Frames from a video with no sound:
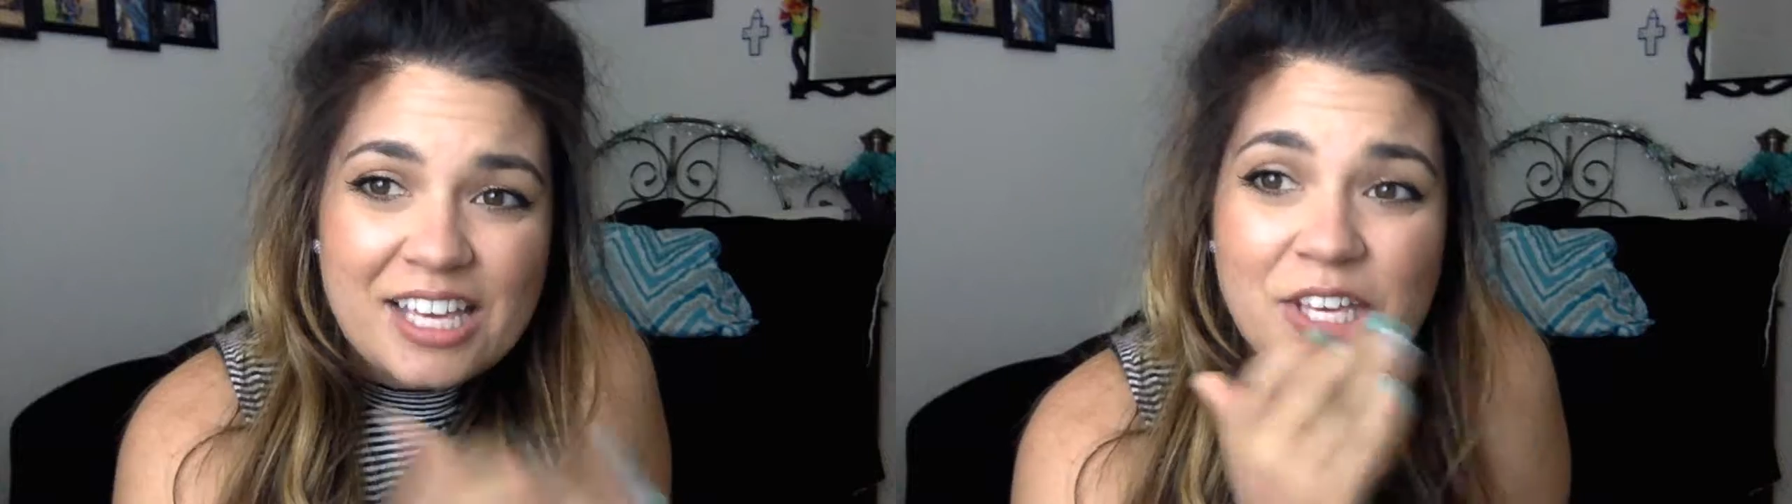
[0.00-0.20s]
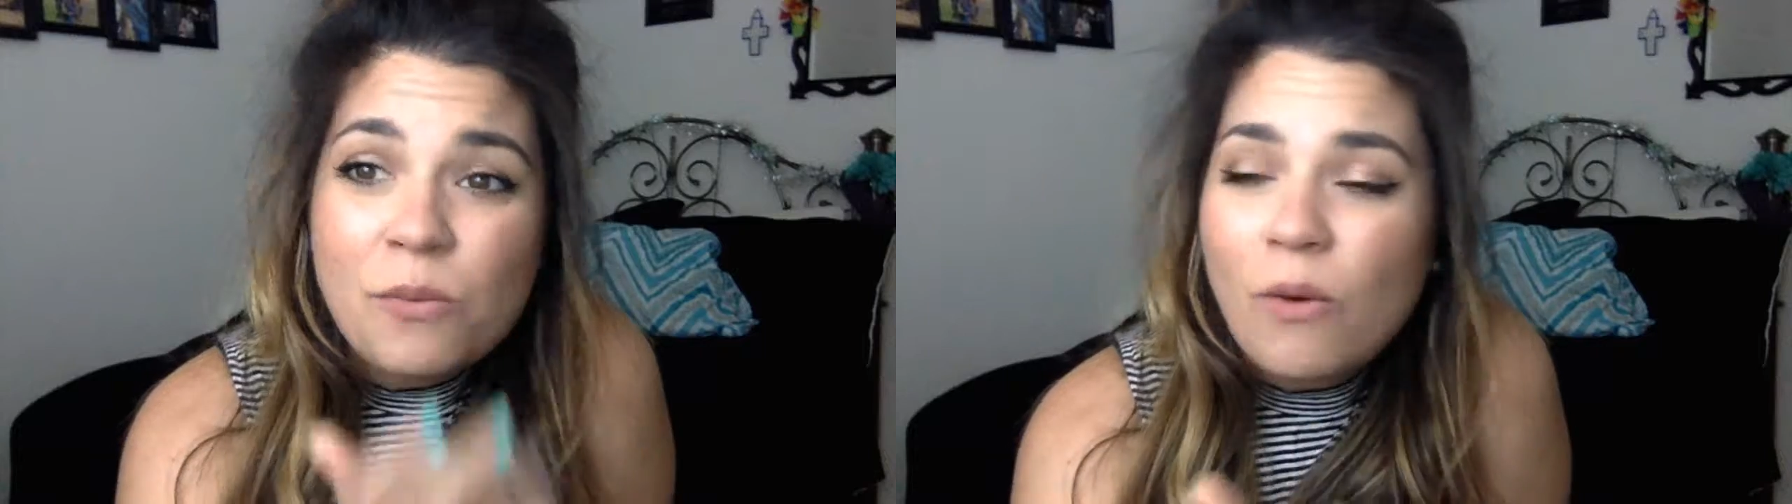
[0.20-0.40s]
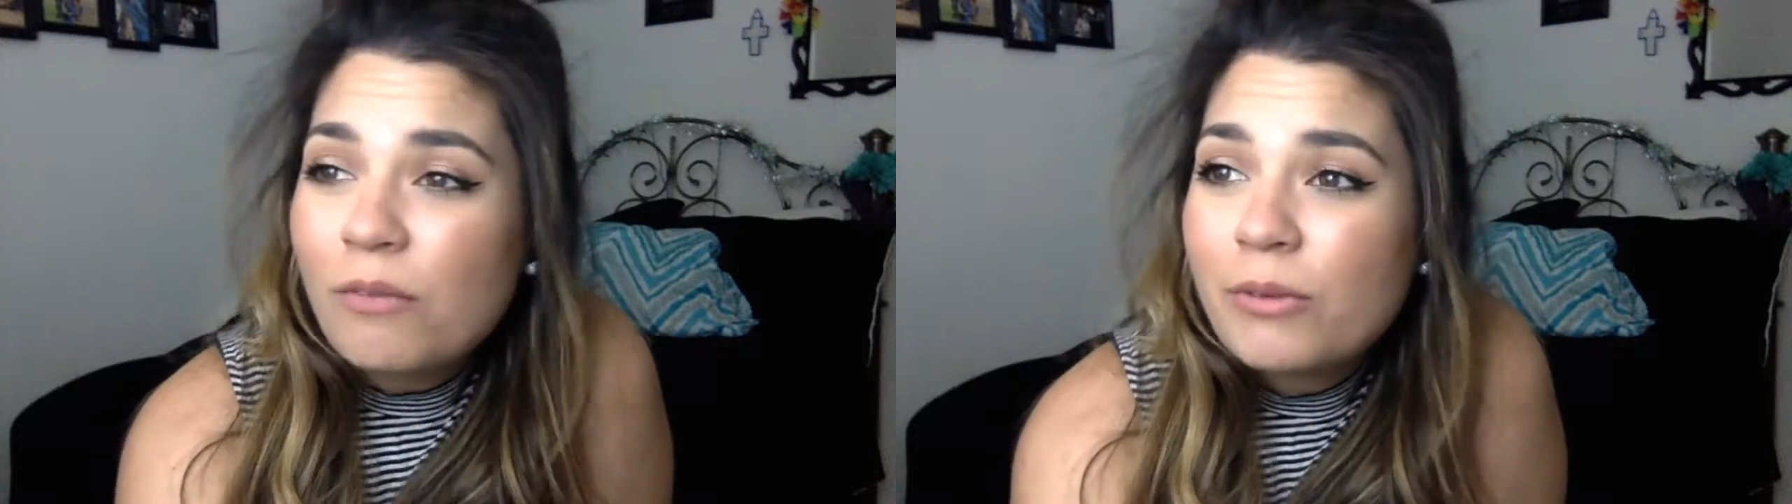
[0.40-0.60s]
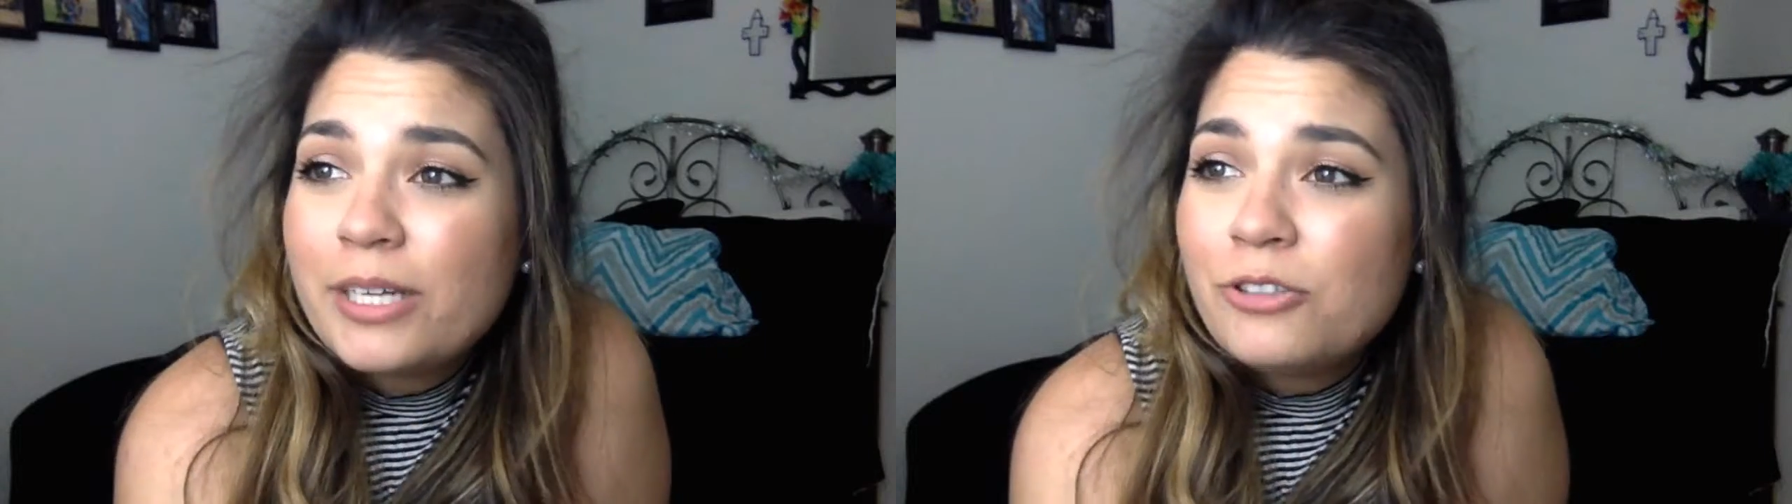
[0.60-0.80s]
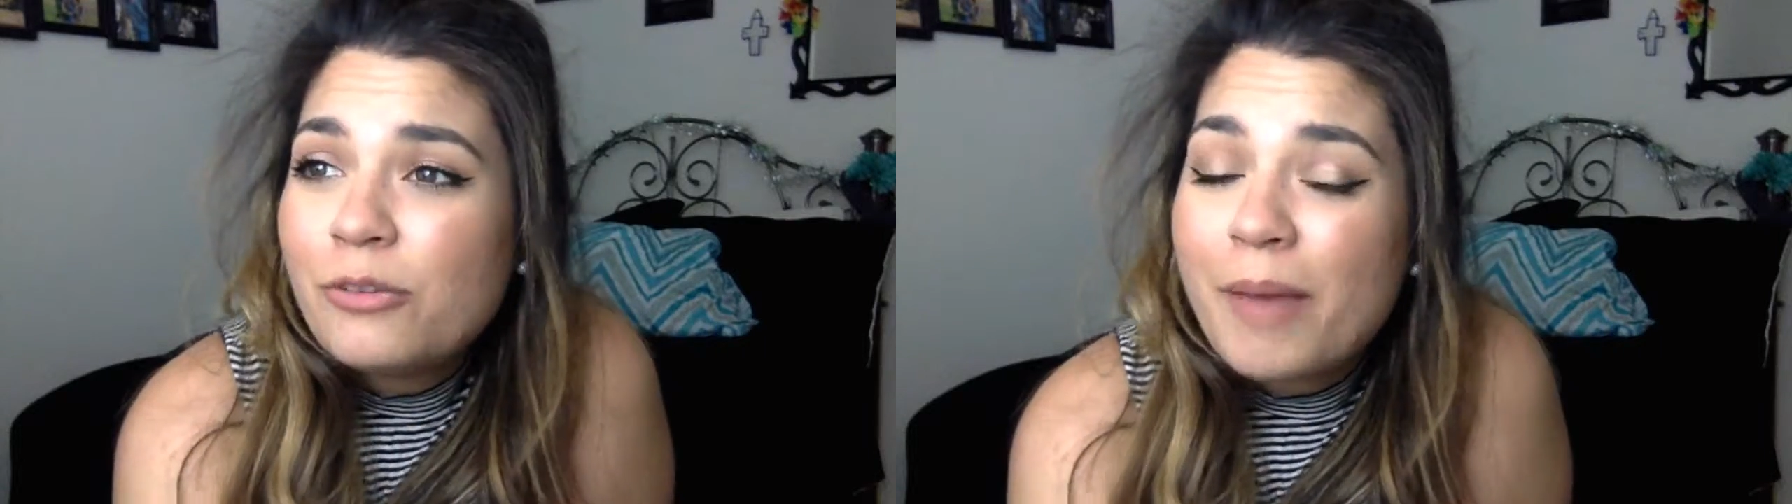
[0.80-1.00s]
you want
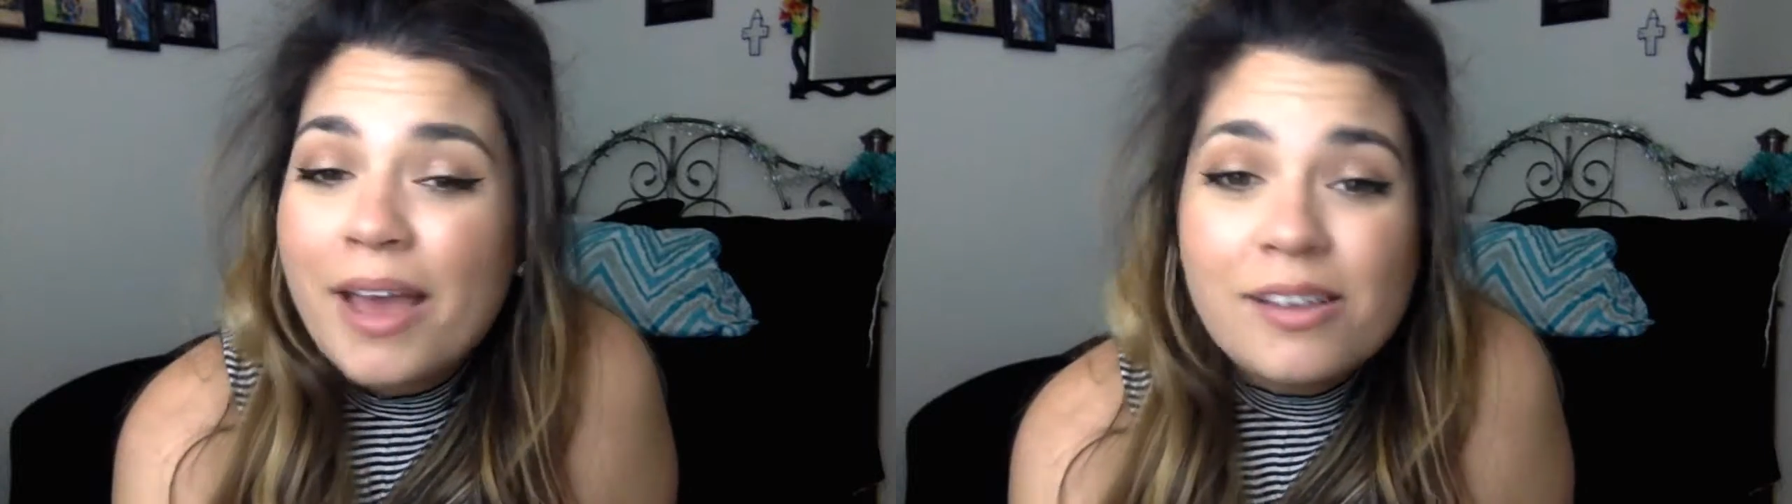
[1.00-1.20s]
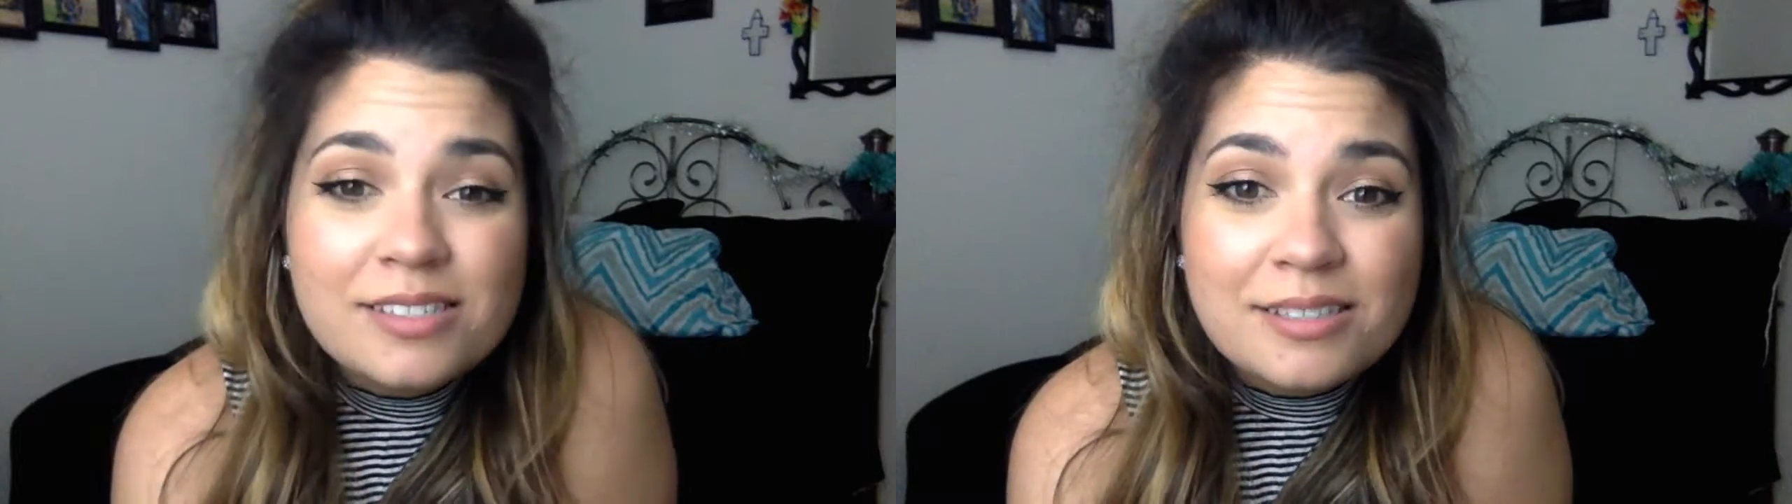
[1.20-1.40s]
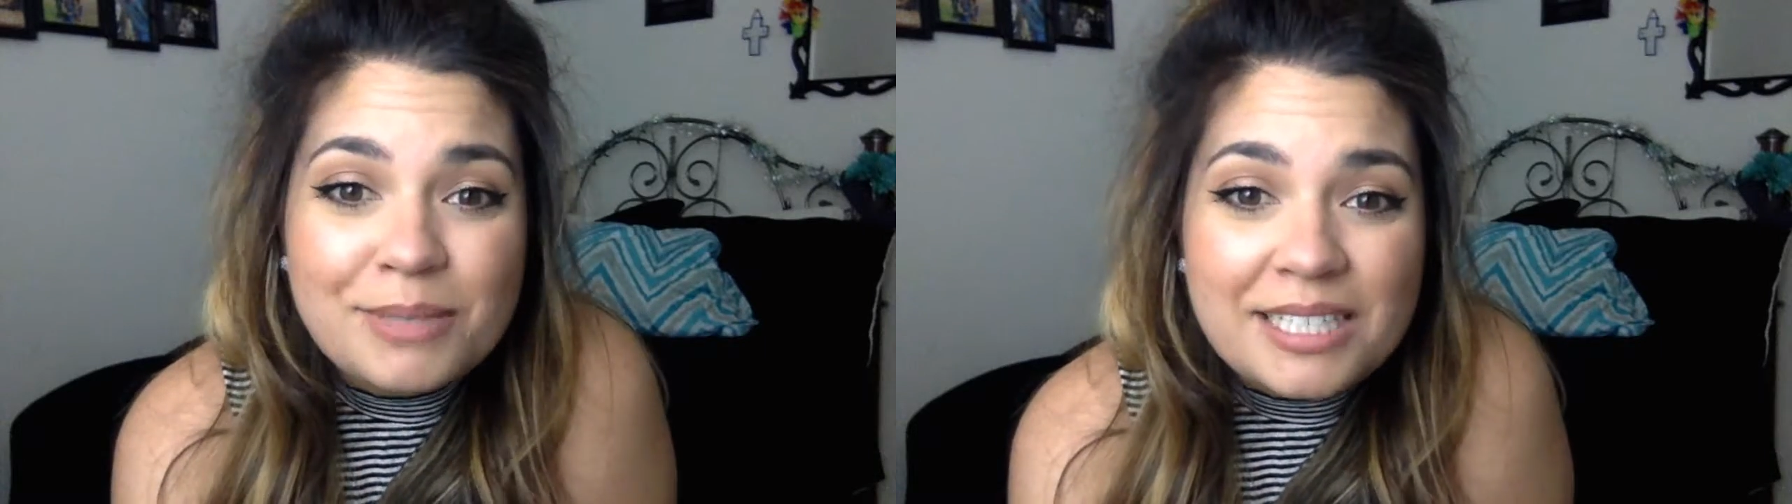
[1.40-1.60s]
Rachel and Miles to be